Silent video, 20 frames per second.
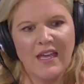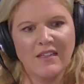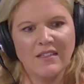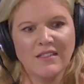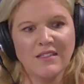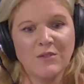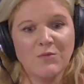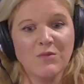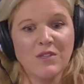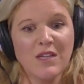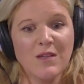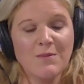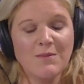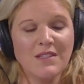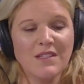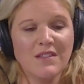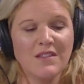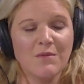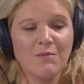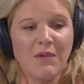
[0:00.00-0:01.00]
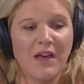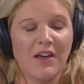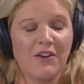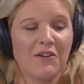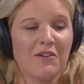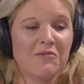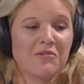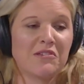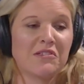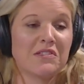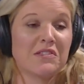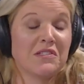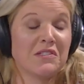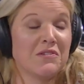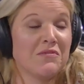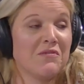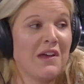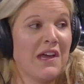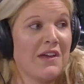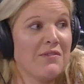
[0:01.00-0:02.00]
and sometimes it's a matter of just
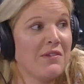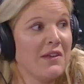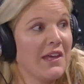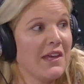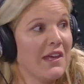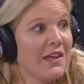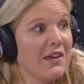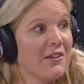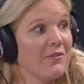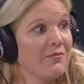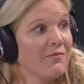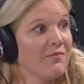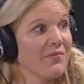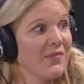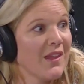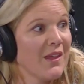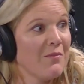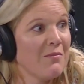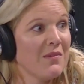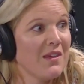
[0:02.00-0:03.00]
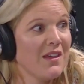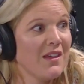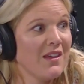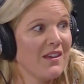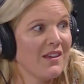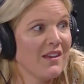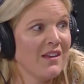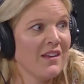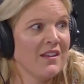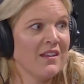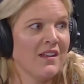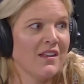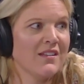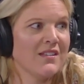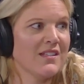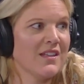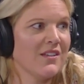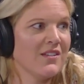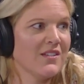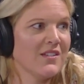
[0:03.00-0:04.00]
surviving it I mean, that
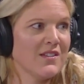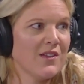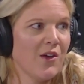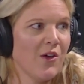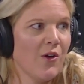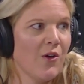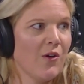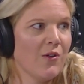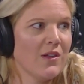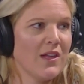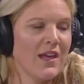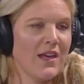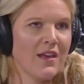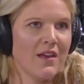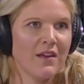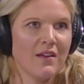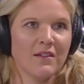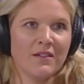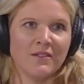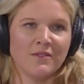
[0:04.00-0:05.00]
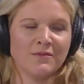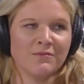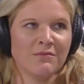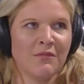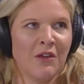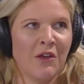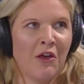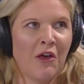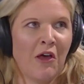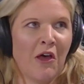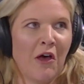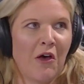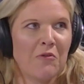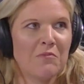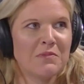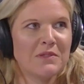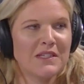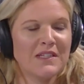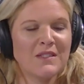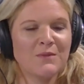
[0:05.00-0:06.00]
sounds so like
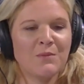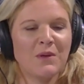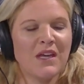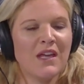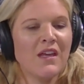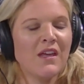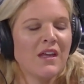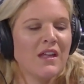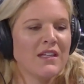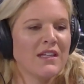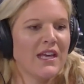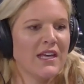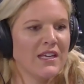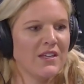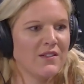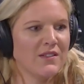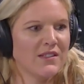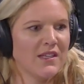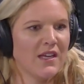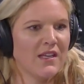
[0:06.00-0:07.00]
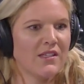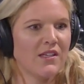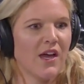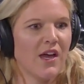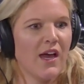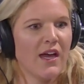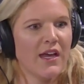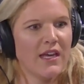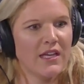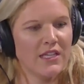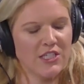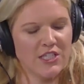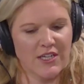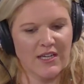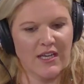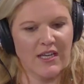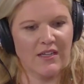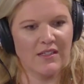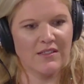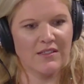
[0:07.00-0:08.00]
hopeless, but like you said, talking to your
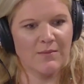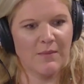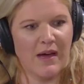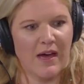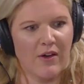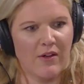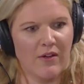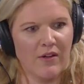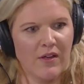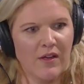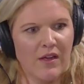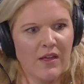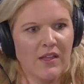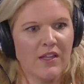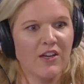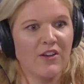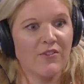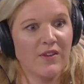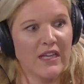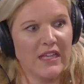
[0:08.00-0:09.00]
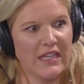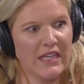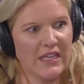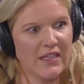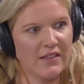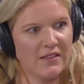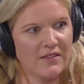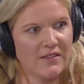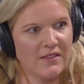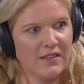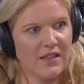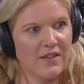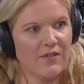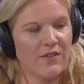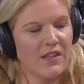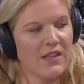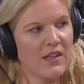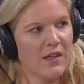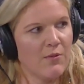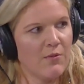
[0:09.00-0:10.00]
kids about their feelings,
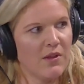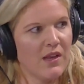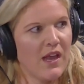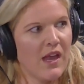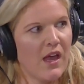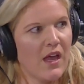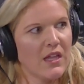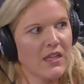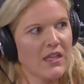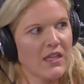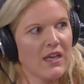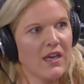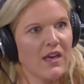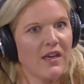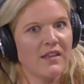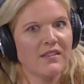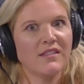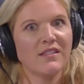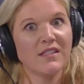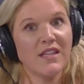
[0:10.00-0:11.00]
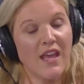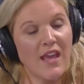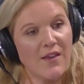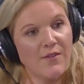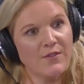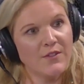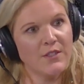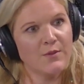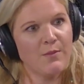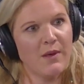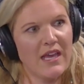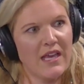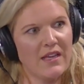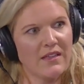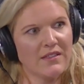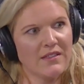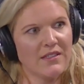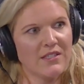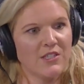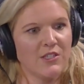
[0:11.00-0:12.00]
giving them an outlet, a safe
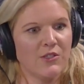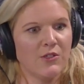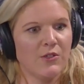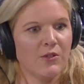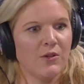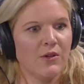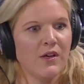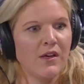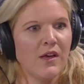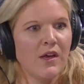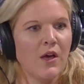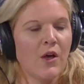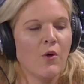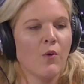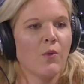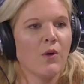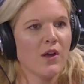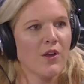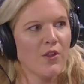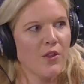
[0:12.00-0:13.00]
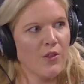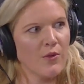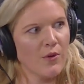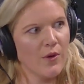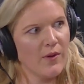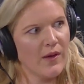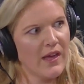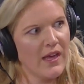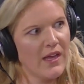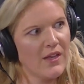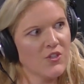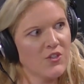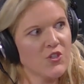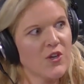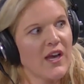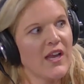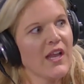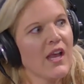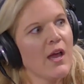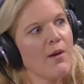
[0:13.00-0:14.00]
space to work through it,
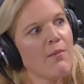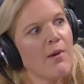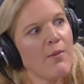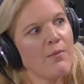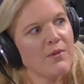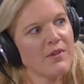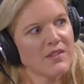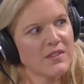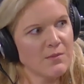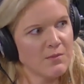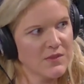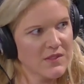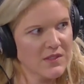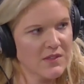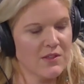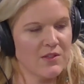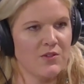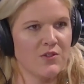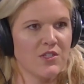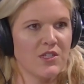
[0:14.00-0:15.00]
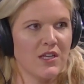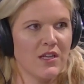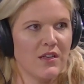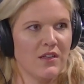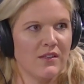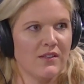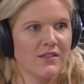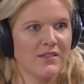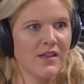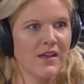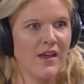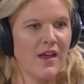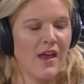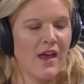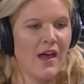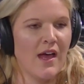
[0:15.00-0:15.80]
try to come up with some solutions.